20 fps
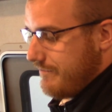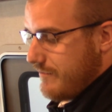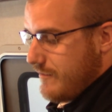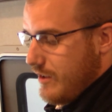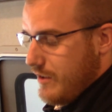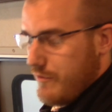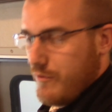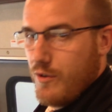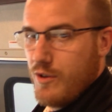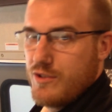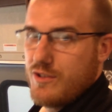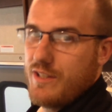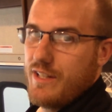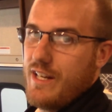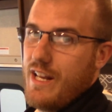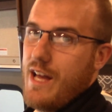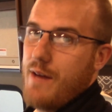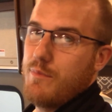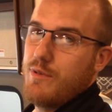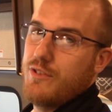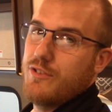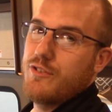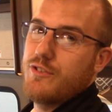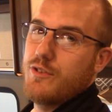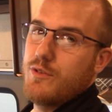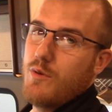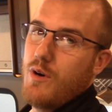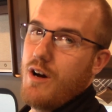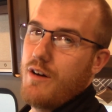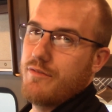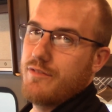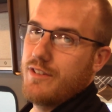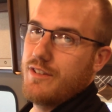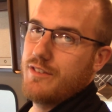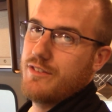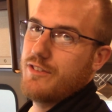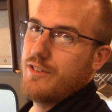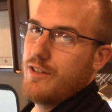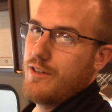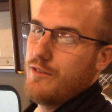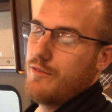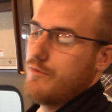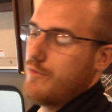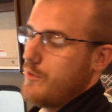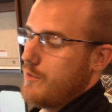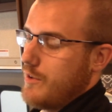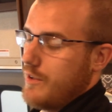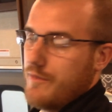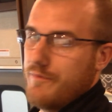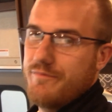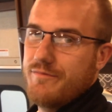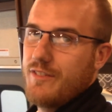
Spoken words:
Unfortunately, it happens too often, so for real,